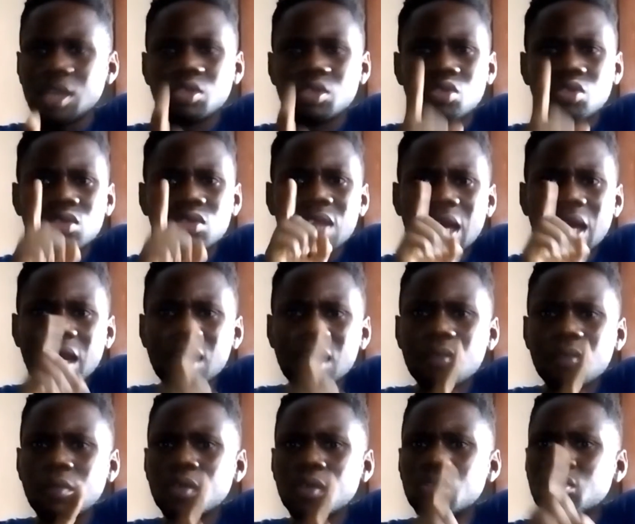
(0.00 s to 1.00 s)
Don't allow
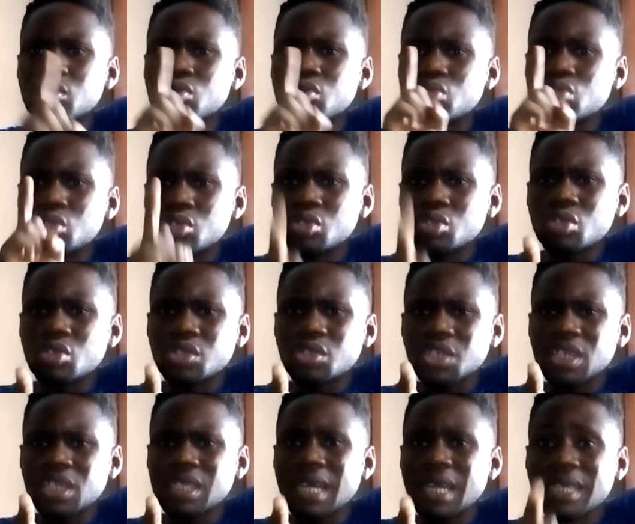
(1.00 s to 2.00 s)
anybody to use your
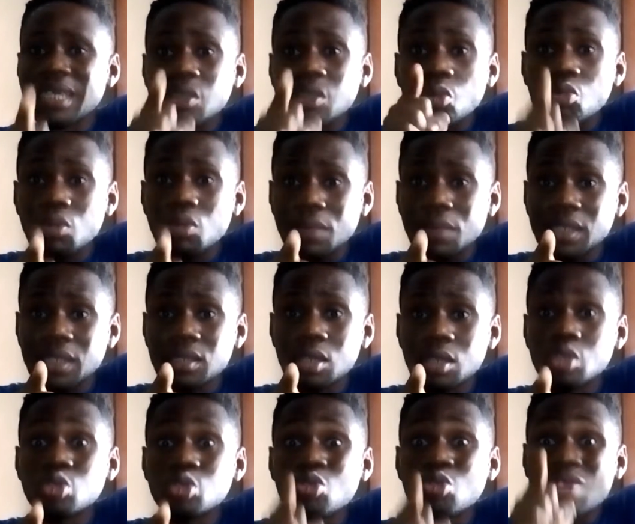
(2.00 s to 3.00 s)
gender as a woman
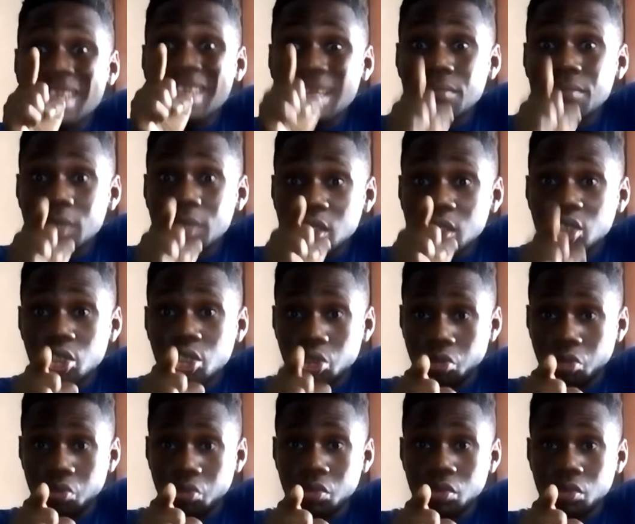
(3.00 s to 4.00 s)
to limit you.
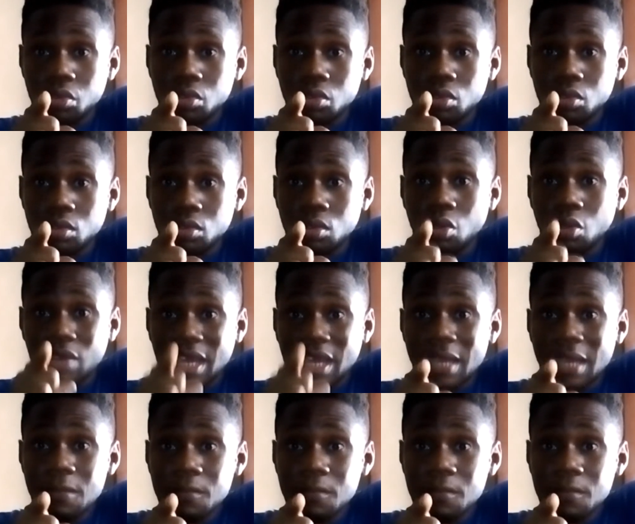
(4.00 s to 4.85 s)
Okay?